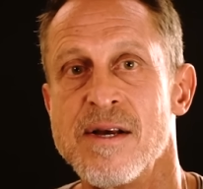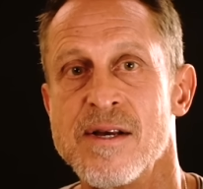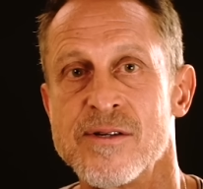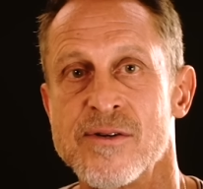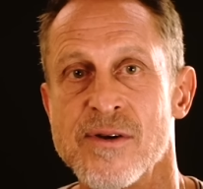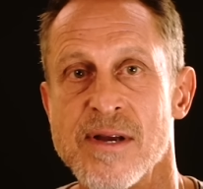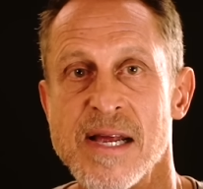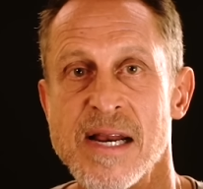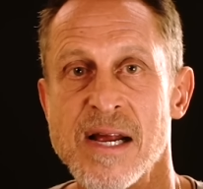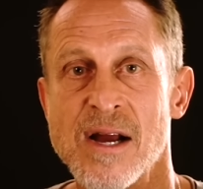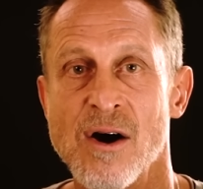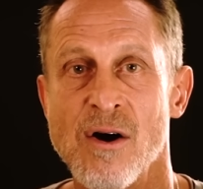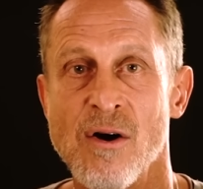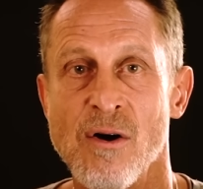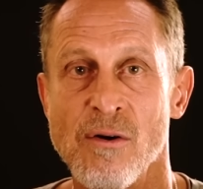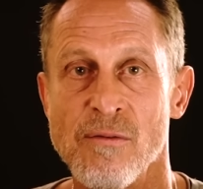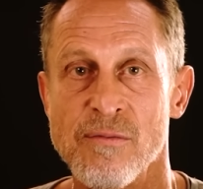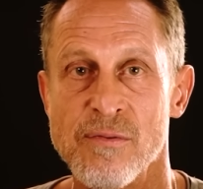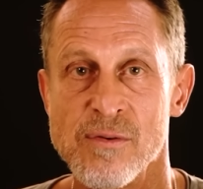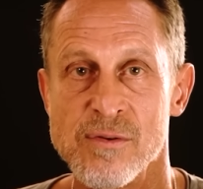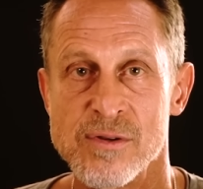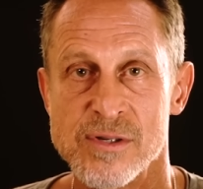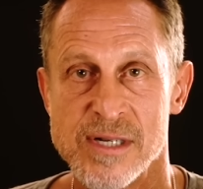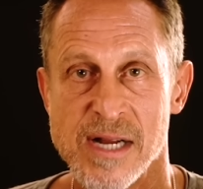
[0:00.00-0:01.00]
So eating a
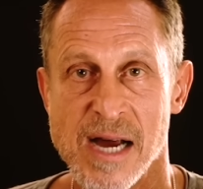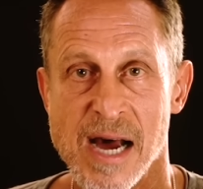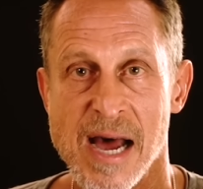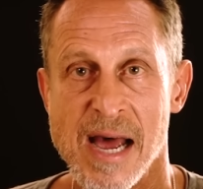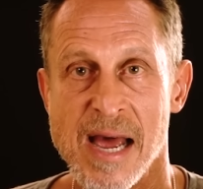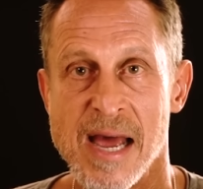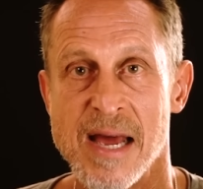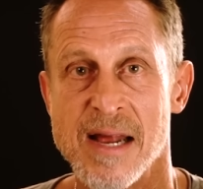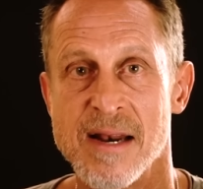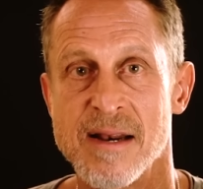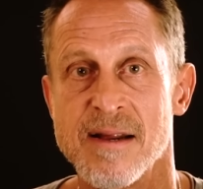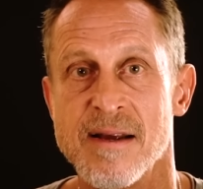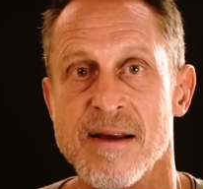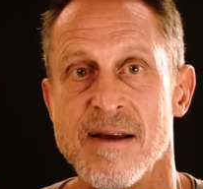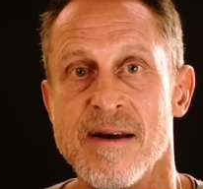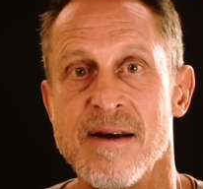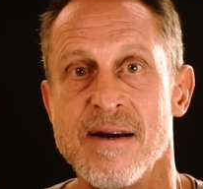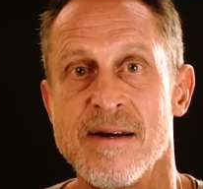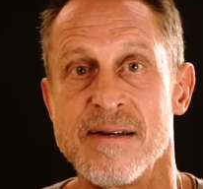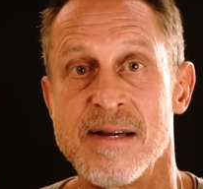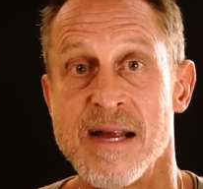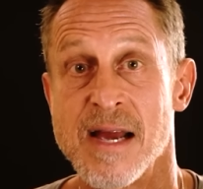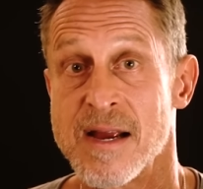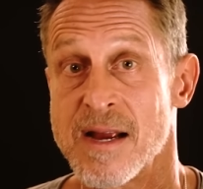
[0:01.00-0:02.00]
whole foods diet,
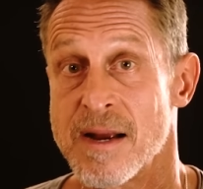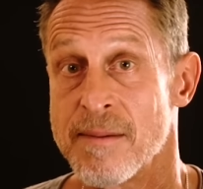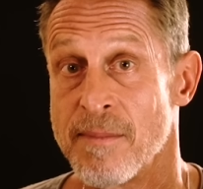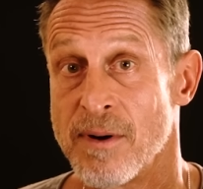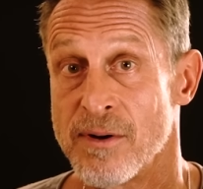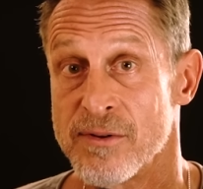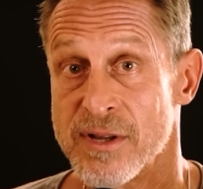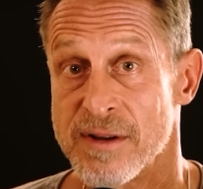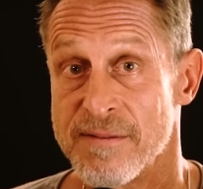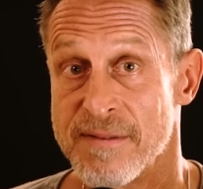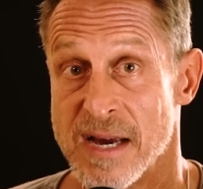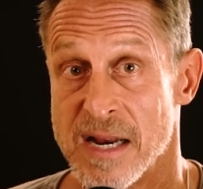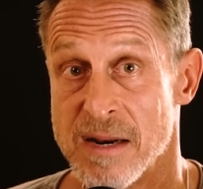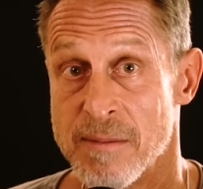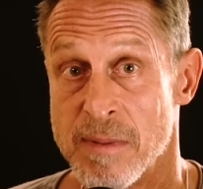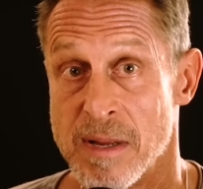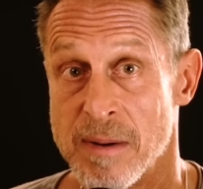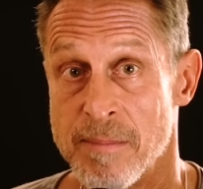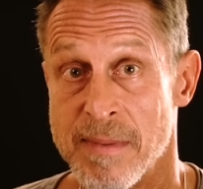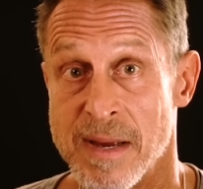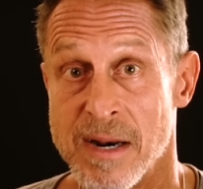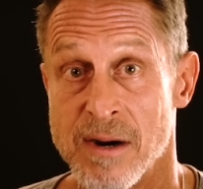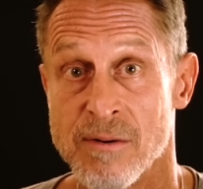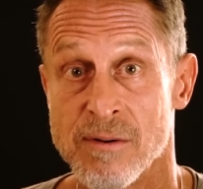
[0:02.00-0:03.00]
taking a
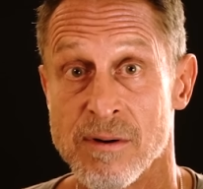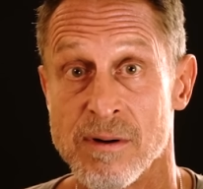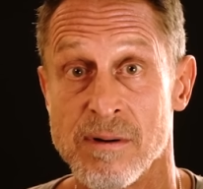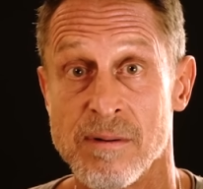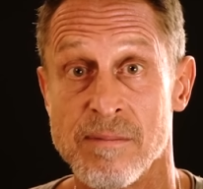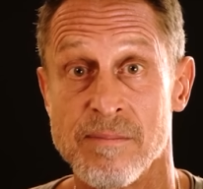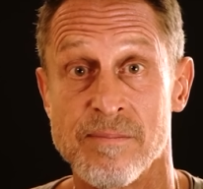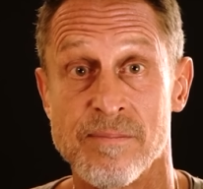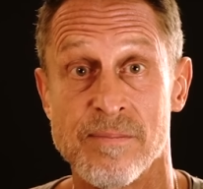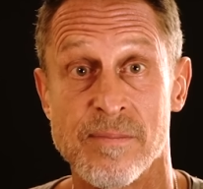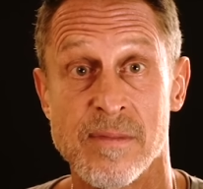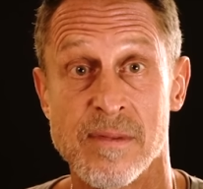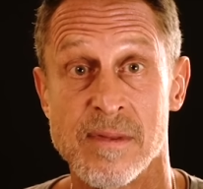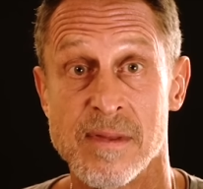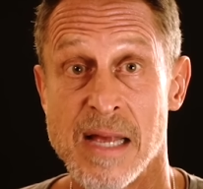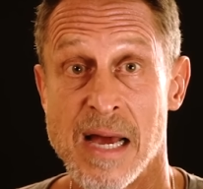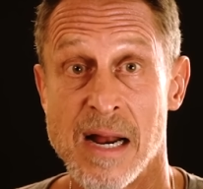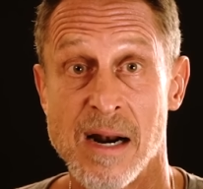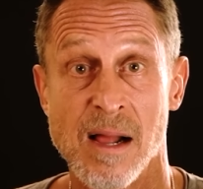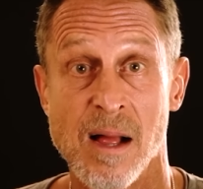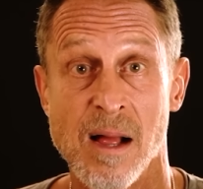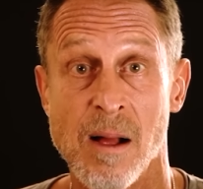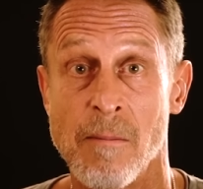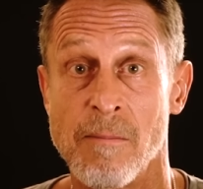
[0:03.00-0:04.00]
multivitamin mineral,
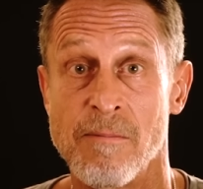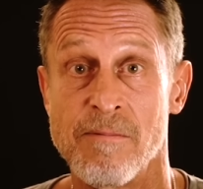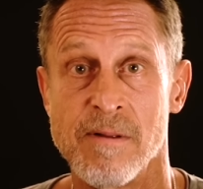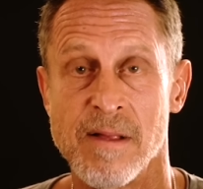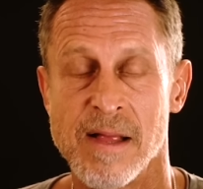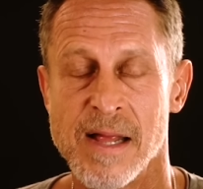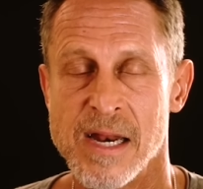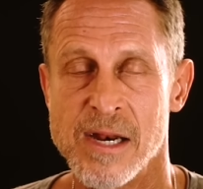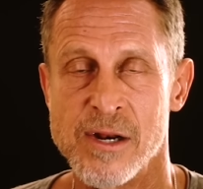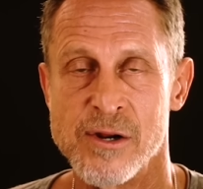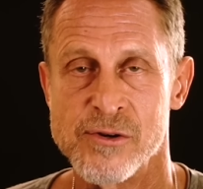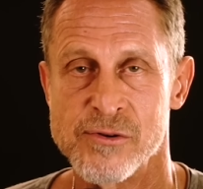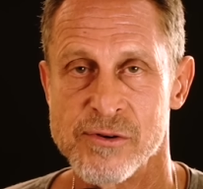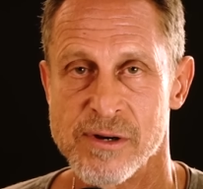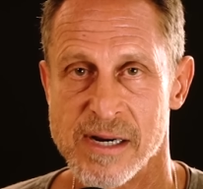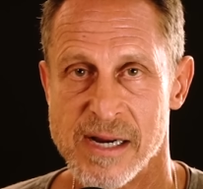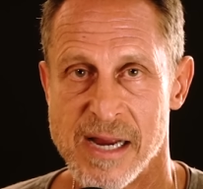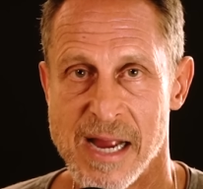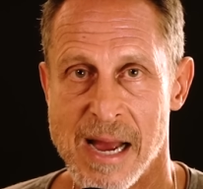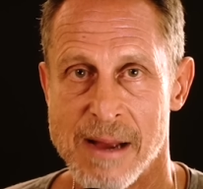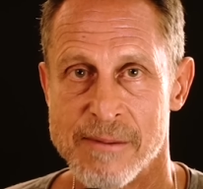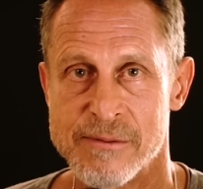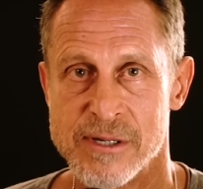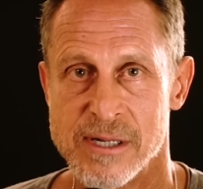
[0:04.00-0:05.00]
that'll help fill in nutrient
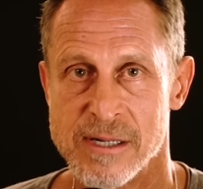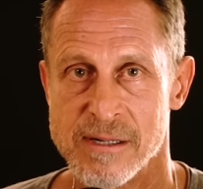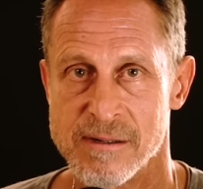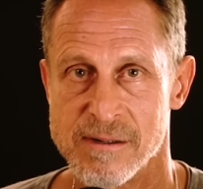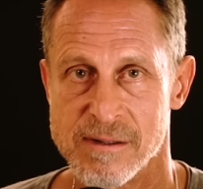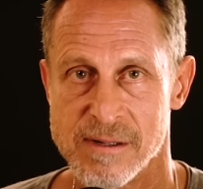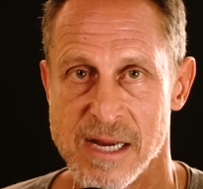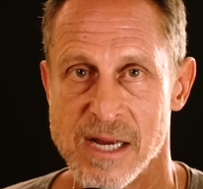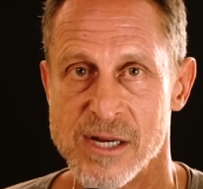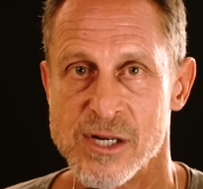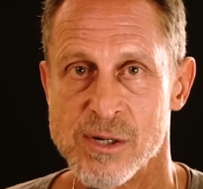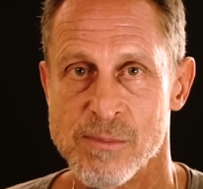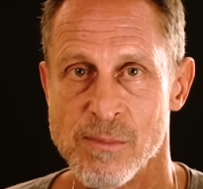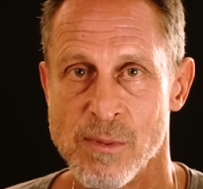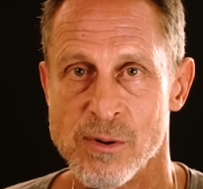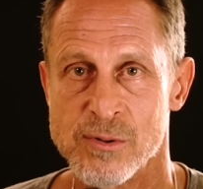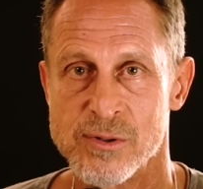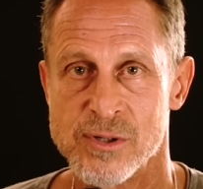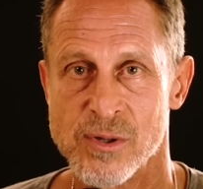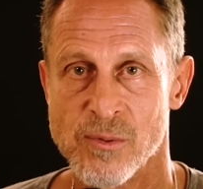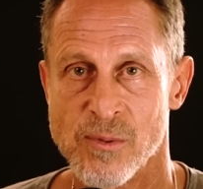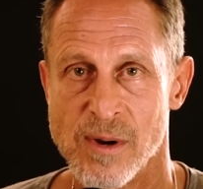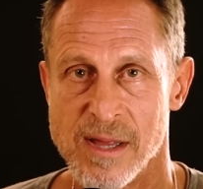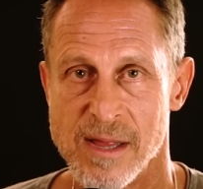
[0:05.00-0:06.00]
gaps and get you
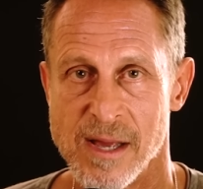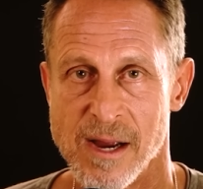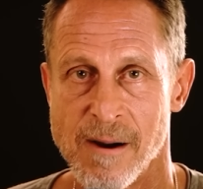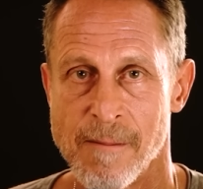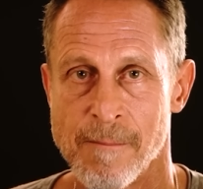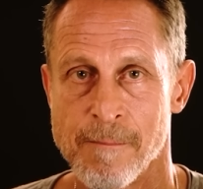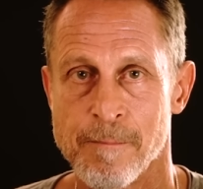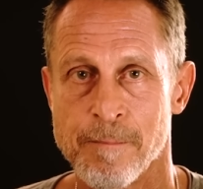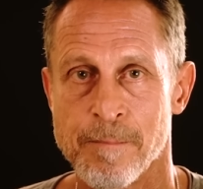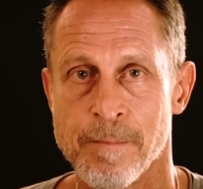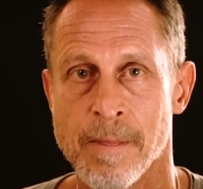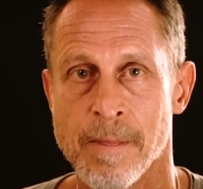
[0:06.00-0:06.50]
most of the way there.